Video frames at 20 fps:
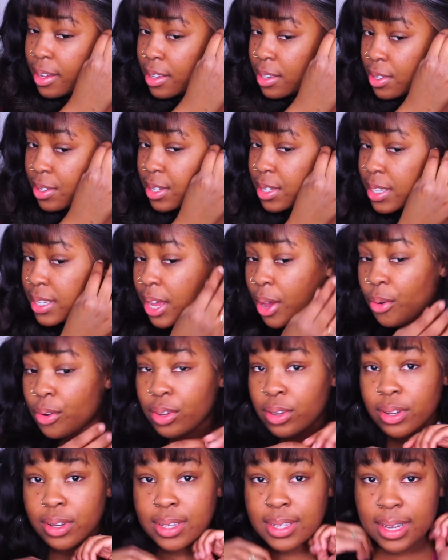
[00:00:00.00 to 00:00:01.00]
So this is how it
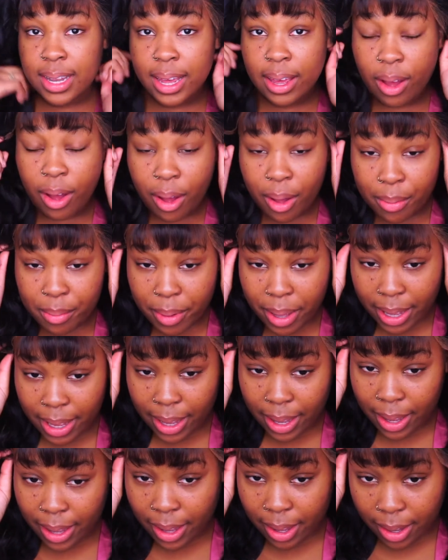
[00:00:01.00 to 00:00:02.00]
looks like on my
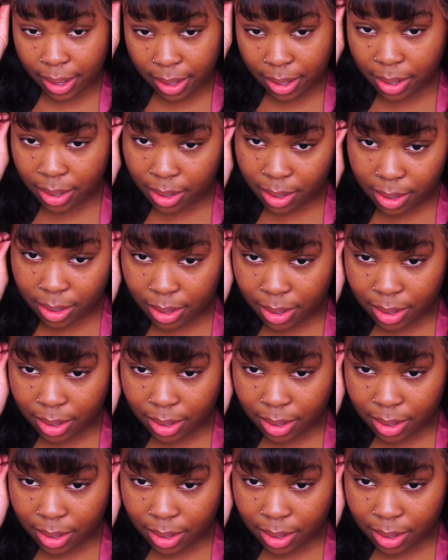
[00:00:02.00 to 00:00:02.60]
head.